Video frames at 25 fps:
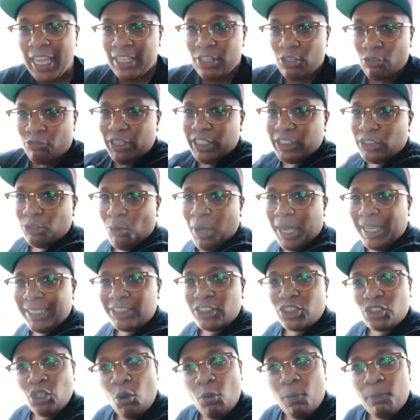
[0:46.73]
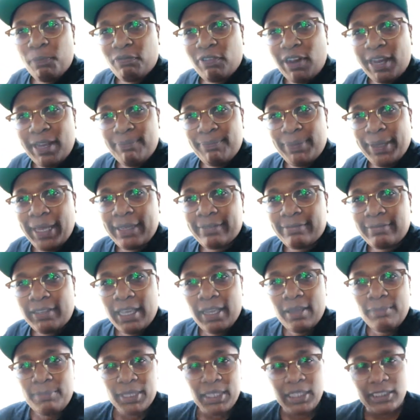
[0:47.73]
The reason why it's so bright back
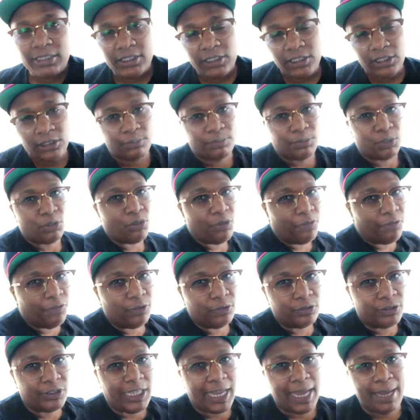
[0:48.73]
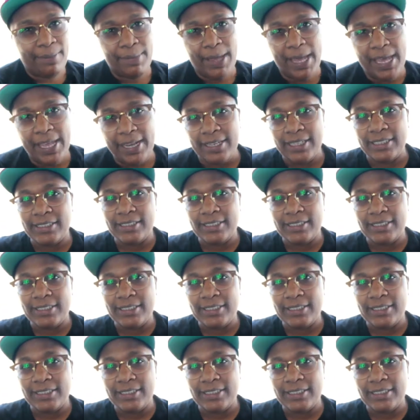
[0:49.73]
there because it's a beautiful day, man.